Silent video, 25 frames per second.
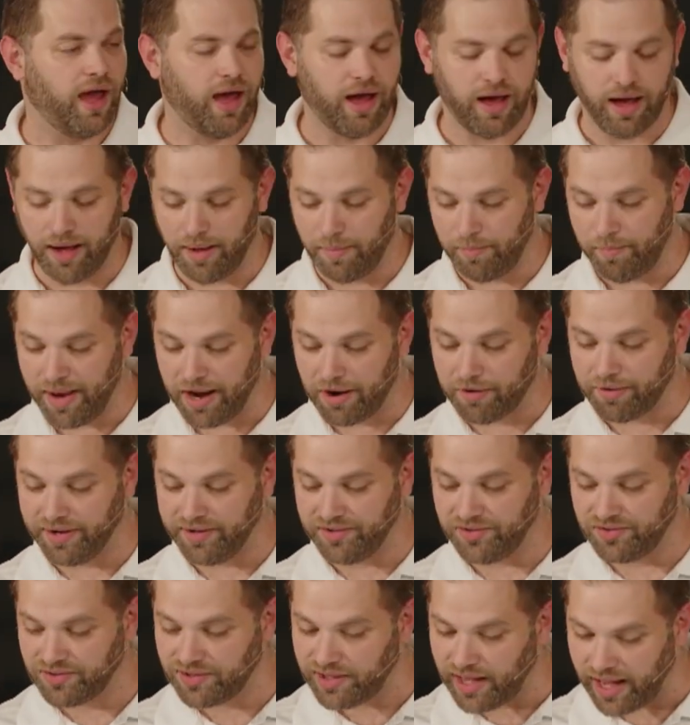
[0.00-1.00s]
uh,
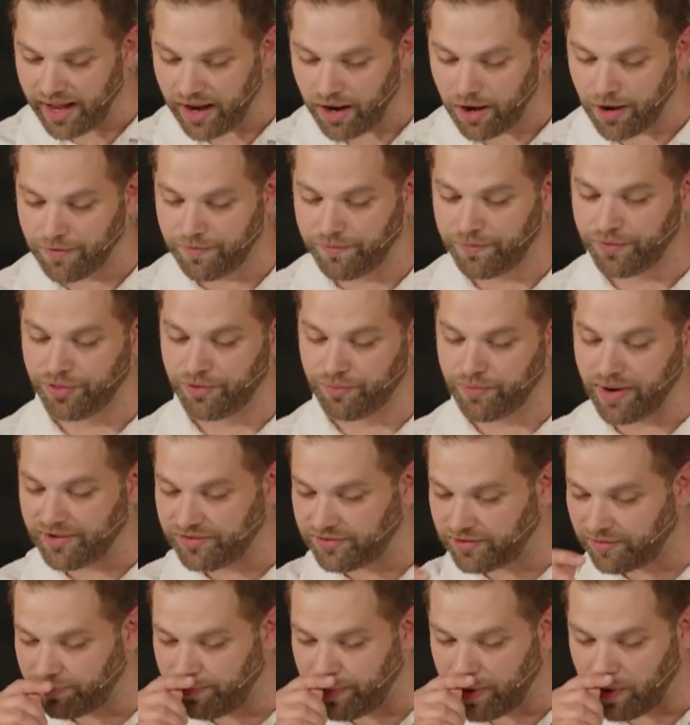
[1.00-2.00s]
Mary's care for the
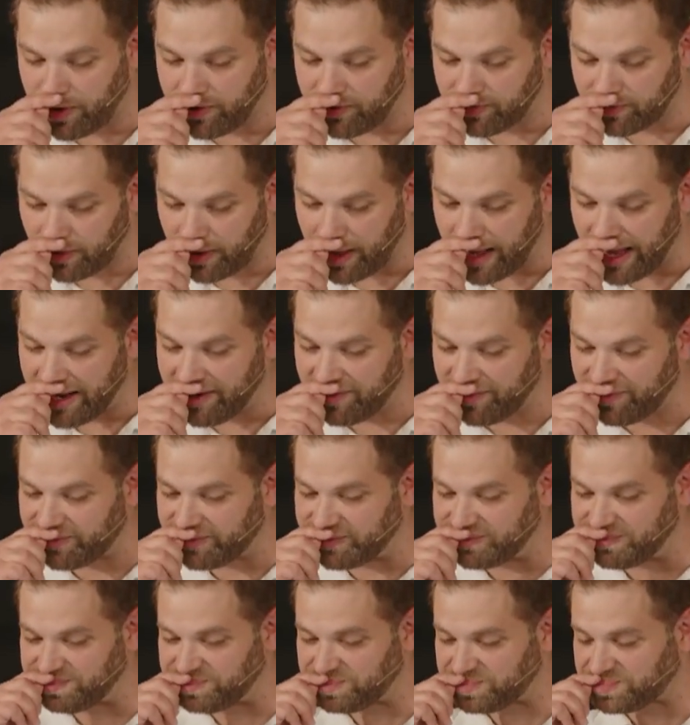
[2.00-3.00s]
rest of Mary's life.